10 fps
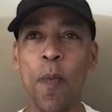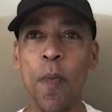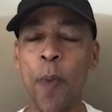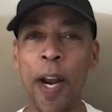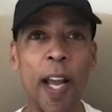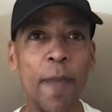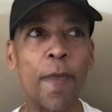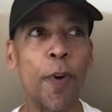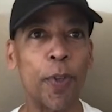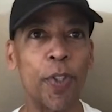When I
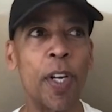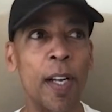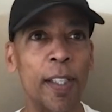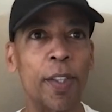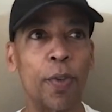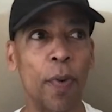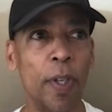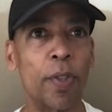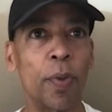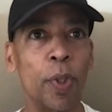first got to
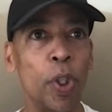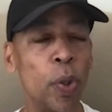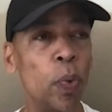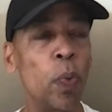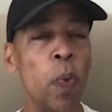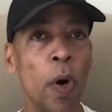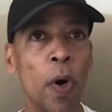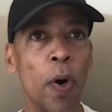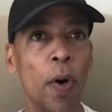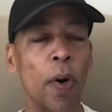Toronto, you
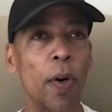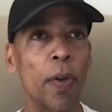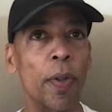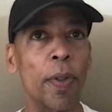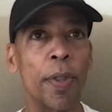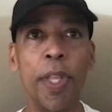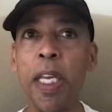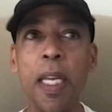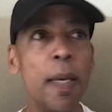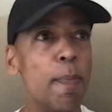were
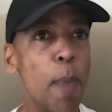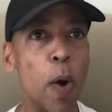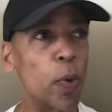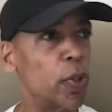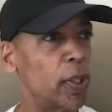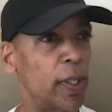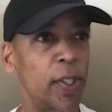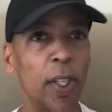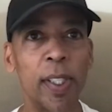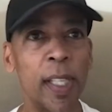the most
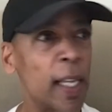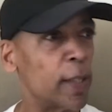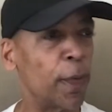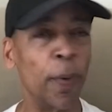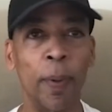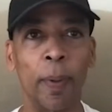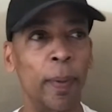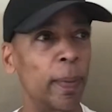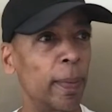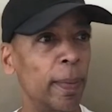
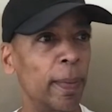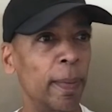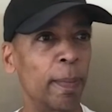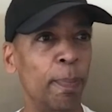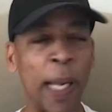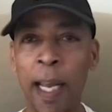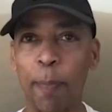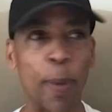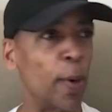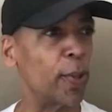successful
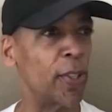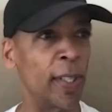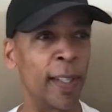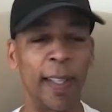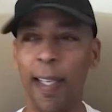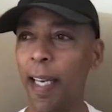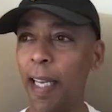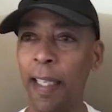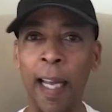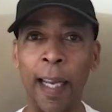Black person,
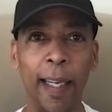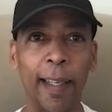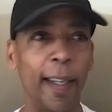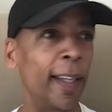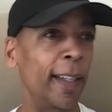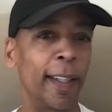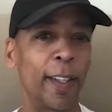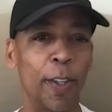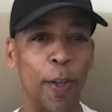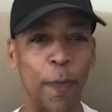like,
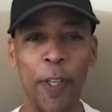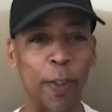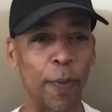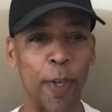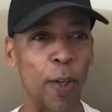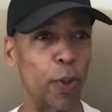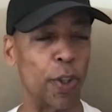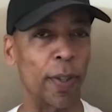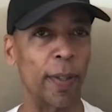in the field of culture.